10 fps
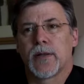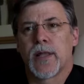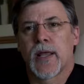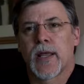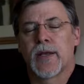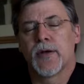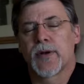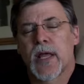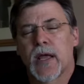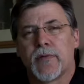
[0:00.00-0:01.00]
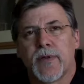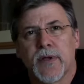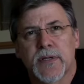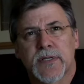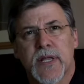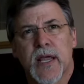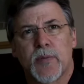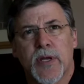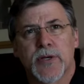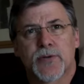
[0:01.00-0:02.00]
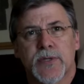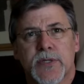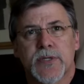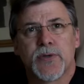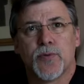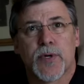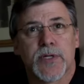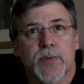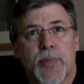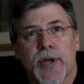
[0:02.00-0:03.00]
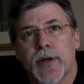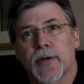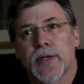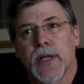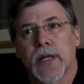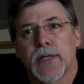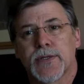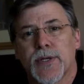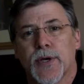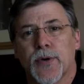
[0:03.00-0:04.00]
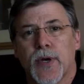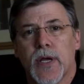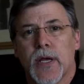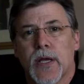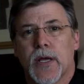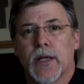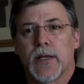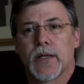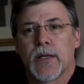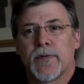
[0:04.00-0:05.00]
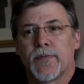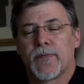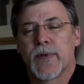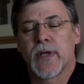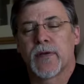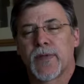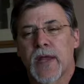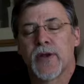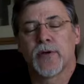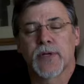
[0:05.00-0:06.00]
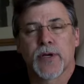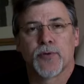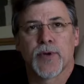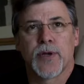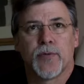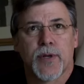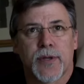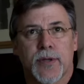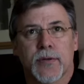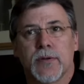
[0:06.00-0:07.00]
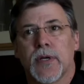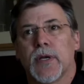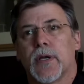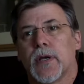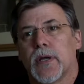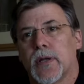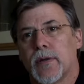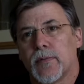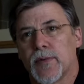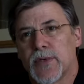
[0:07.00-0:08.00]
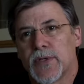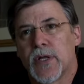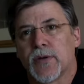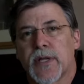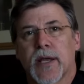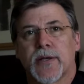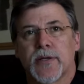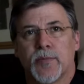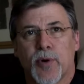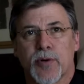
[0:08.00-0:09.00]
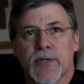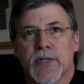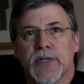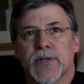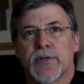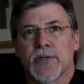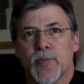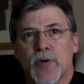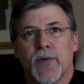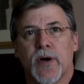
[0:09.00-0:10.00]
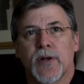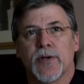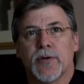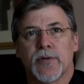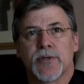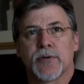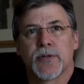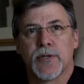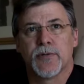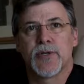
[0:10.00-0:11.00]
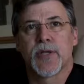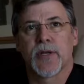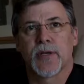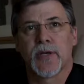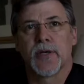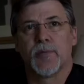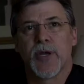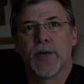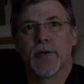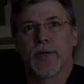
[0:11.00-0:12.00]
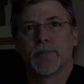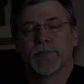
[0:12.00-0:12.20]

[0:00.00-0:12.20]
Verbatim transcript: they don't have the same interest as you would as a parent. And so if, if they don't agree with you, don't take it too personally. Just, just move on and do what, you're, do what you think you need to be doing.